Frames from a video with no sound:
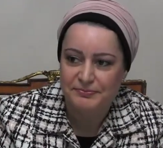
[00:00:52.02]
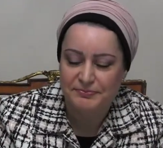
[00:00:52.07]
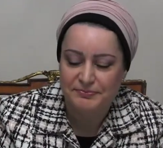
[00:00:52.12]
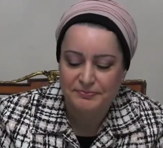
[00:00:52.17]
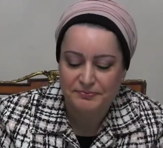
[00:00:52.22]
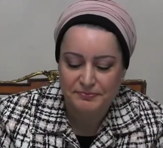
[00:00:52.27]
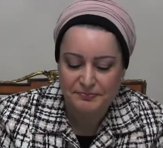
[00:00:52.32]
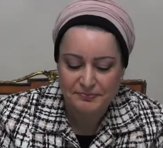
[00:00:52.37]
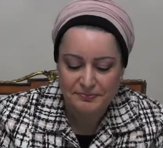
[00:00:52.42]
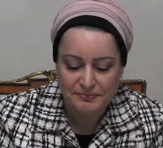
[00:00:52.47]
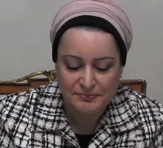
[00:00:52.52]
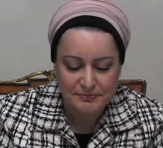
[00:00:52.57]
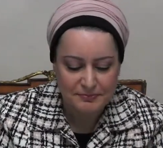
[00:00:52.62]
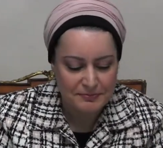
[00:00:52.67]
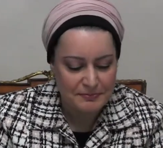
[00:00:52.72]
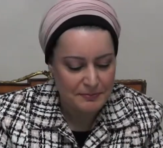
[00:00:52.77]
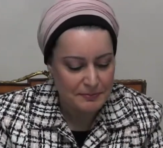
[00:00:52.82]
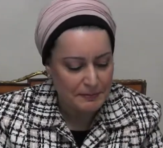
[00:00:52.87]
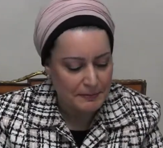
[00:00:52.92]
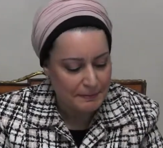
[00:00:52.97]

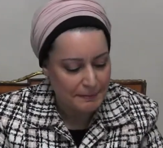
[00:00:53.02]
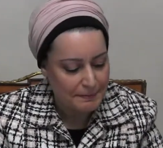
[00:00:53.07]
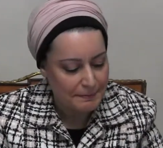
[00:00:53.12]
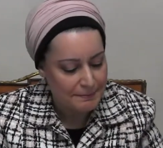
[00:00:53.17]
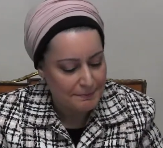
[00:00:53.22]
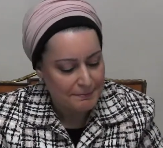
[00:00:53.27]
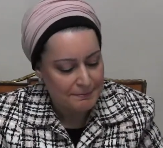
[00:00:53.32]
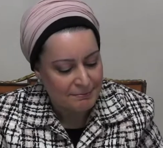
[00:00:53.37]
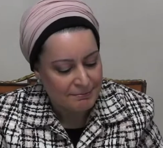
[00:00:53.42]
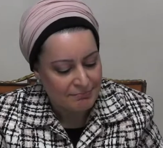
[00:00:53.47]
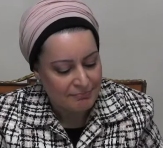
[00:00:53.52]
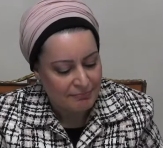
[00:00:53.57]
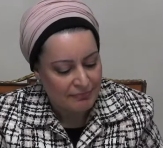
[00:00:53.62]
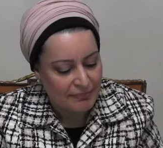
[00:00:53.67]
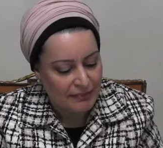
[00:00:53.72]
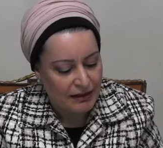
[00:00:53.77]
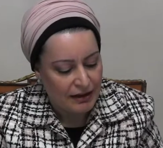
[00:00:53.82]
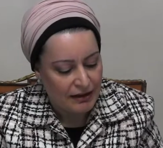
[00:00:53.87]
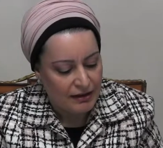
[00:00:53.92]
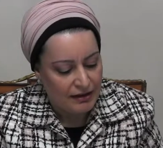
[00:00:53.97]

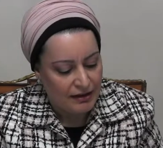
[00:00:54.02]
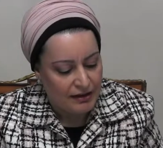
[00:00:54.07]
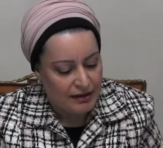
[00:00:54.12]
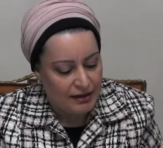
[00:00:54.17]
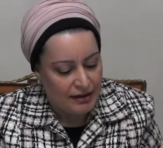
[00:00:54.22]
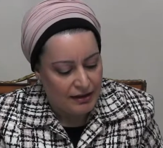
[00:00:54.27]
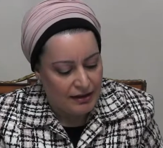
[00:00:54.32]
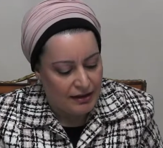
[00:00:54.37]
No one is speaking in this clip.